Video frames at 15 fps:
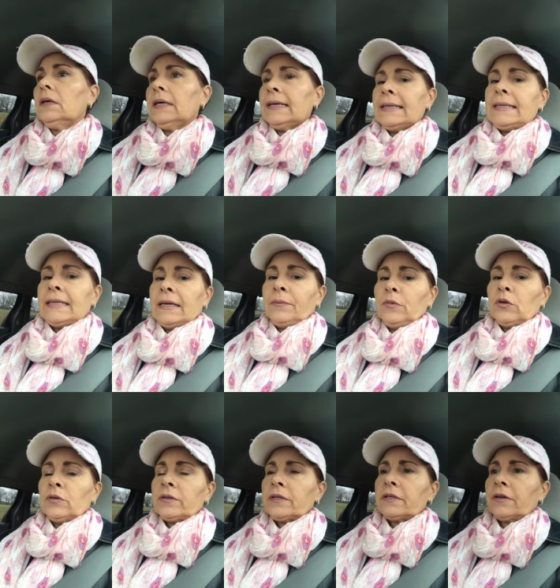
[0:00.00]
And Tim
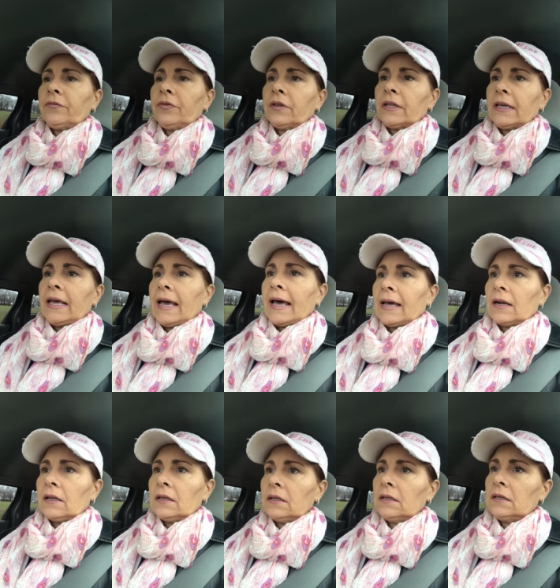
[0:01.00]
uses him for the
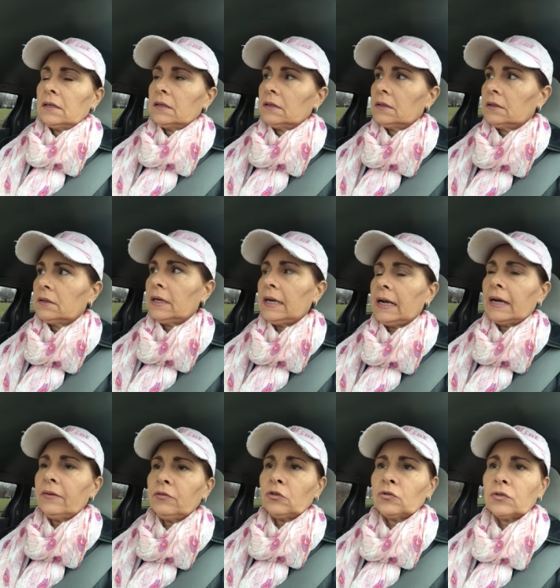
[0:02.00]
cattle, and
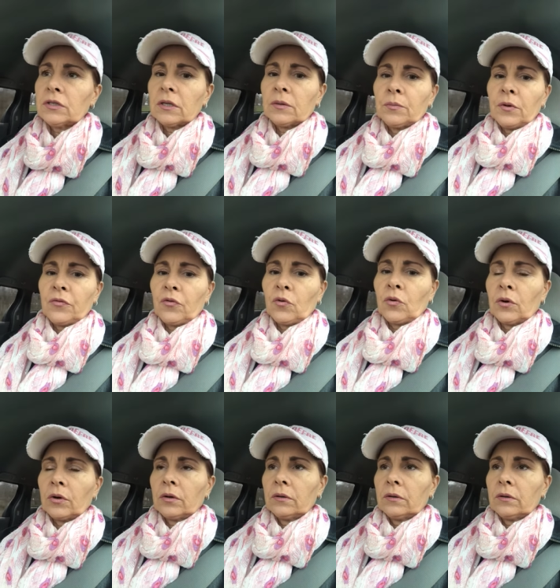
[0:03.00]
I've used him before.